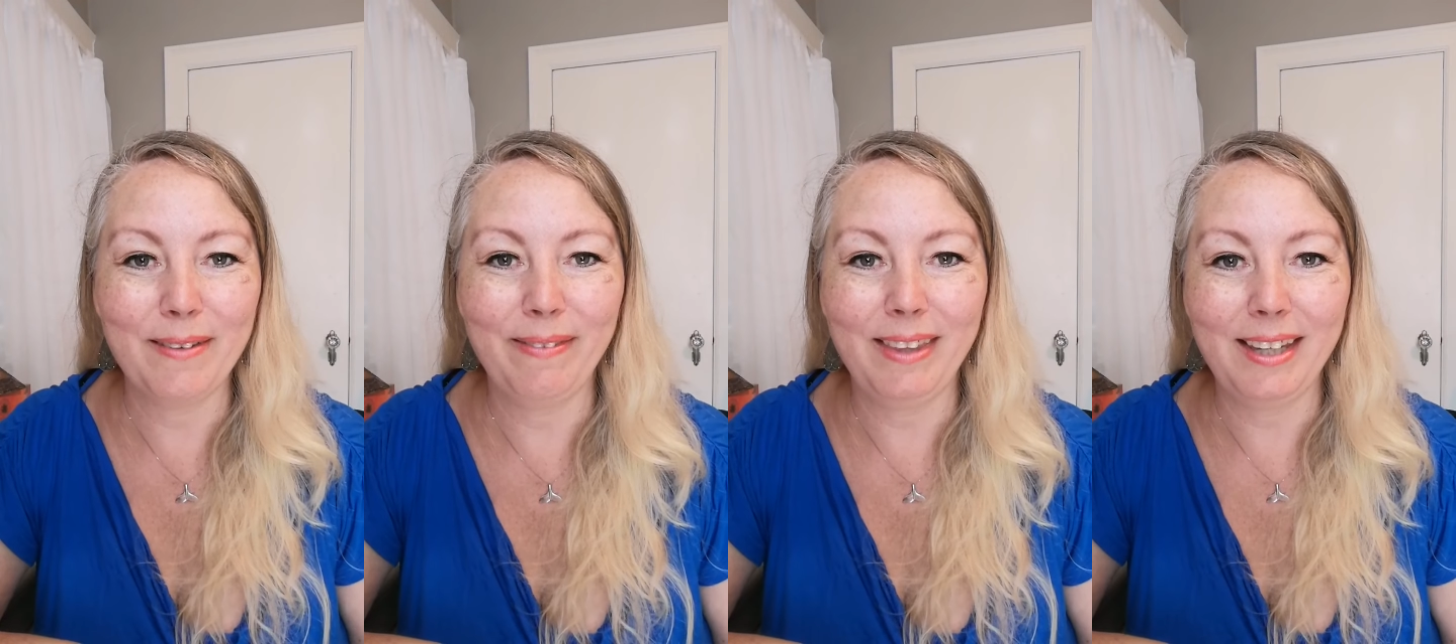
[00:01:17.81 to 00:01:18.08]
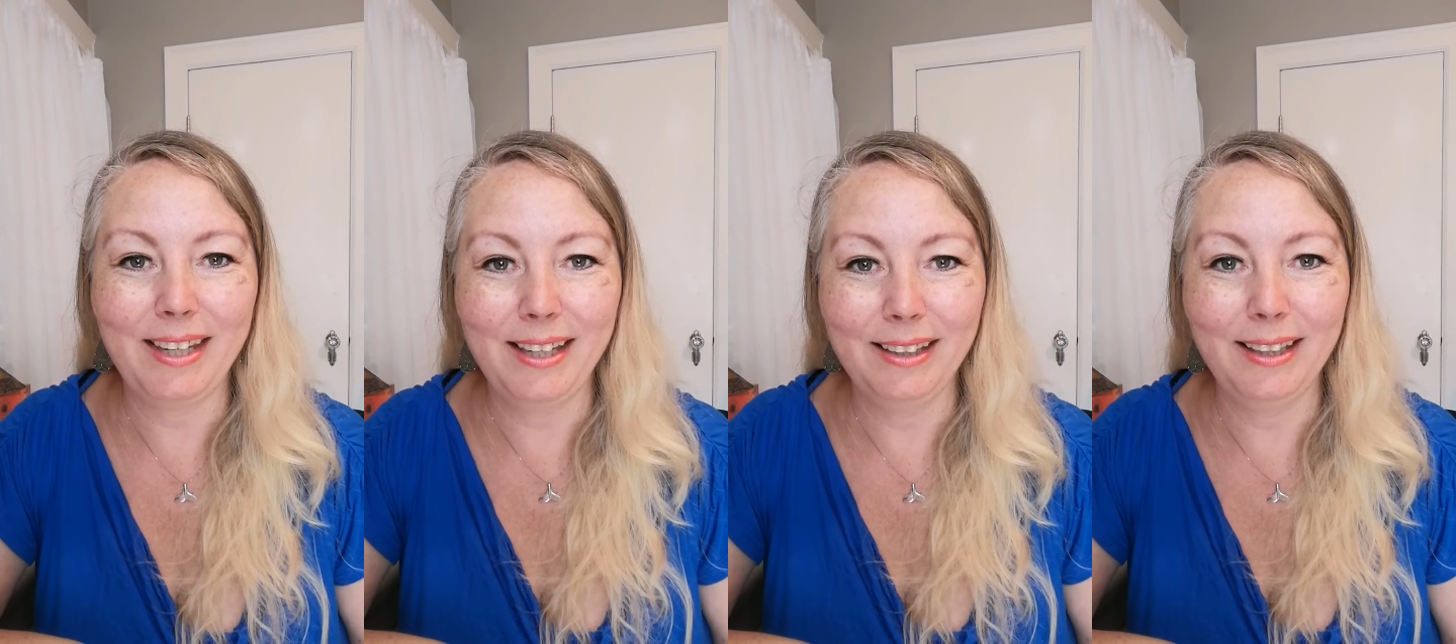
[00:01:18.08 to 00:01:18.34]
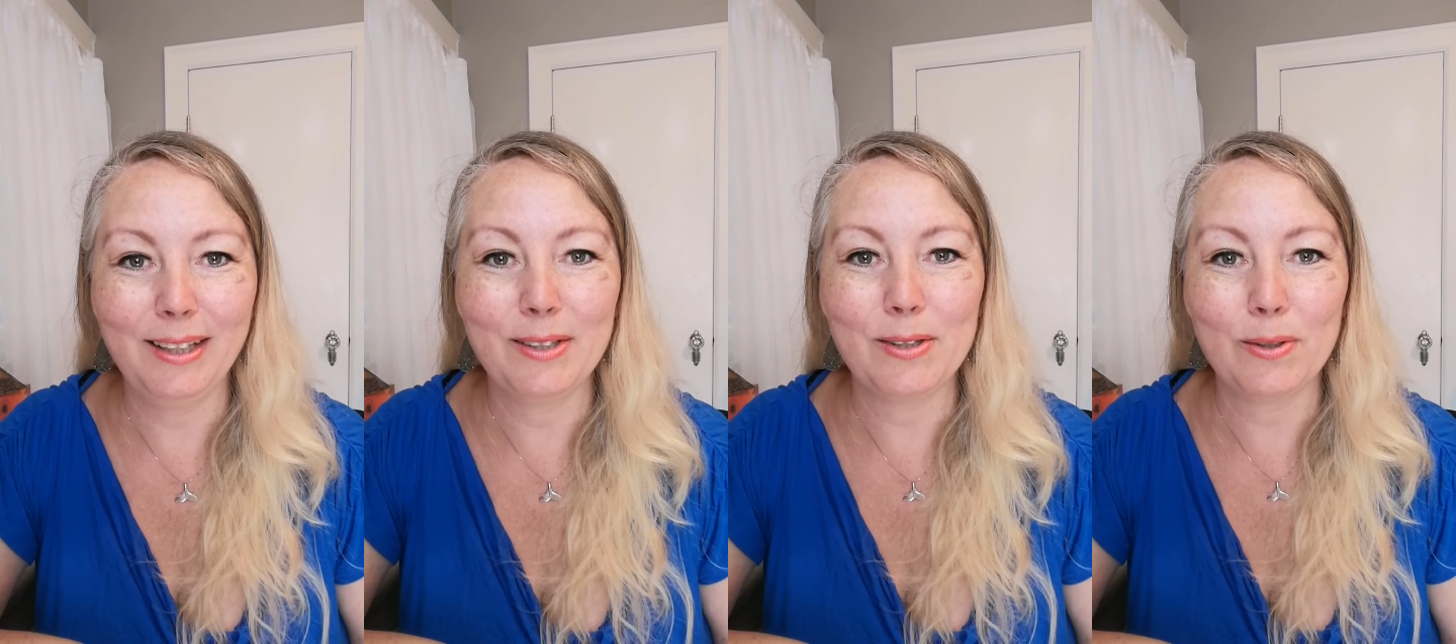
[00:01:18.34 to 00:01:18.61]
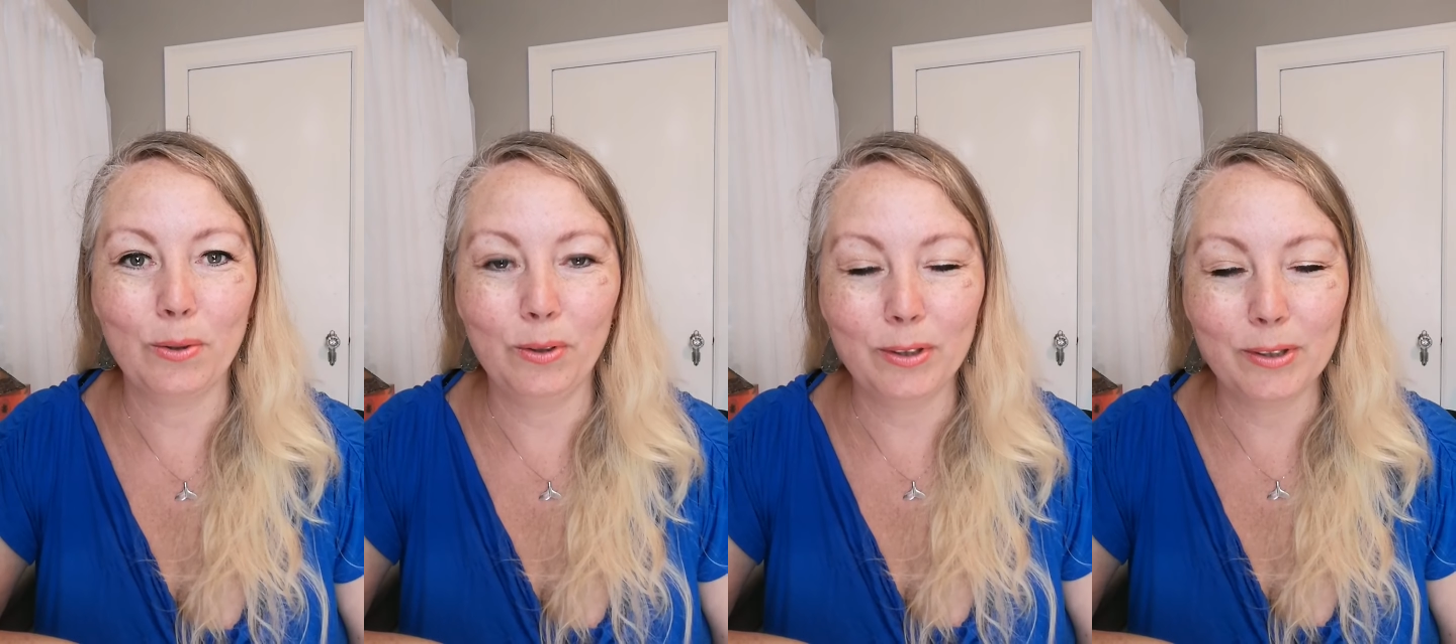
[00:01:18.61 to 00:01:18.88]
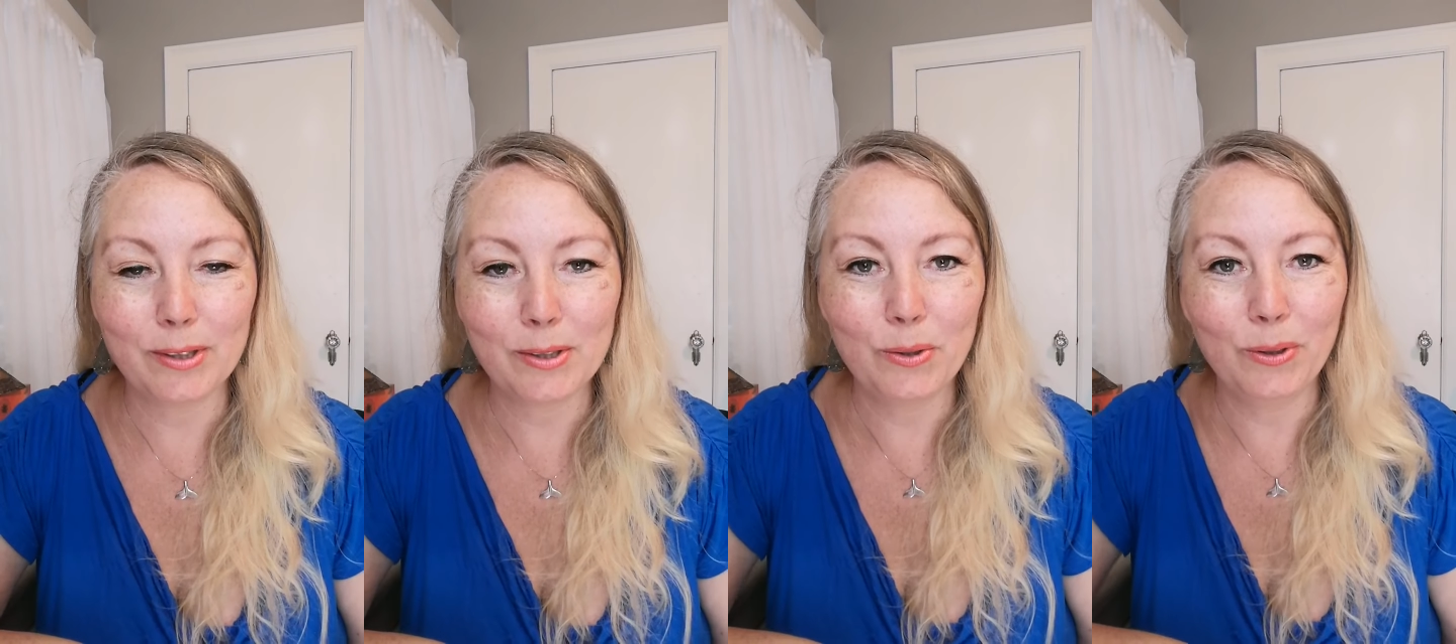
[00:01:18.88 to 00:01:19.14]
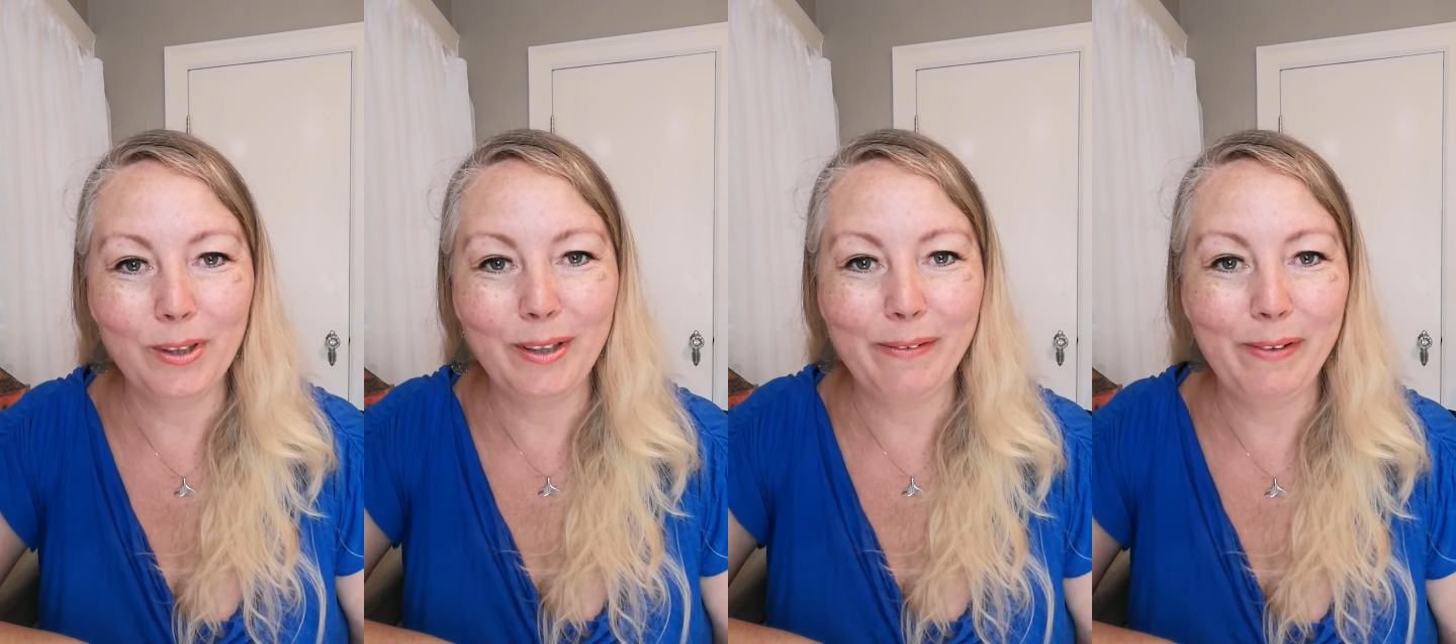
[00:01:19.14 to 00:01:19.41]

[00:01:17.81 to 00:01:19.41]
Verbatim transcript: of the Healing Soul School.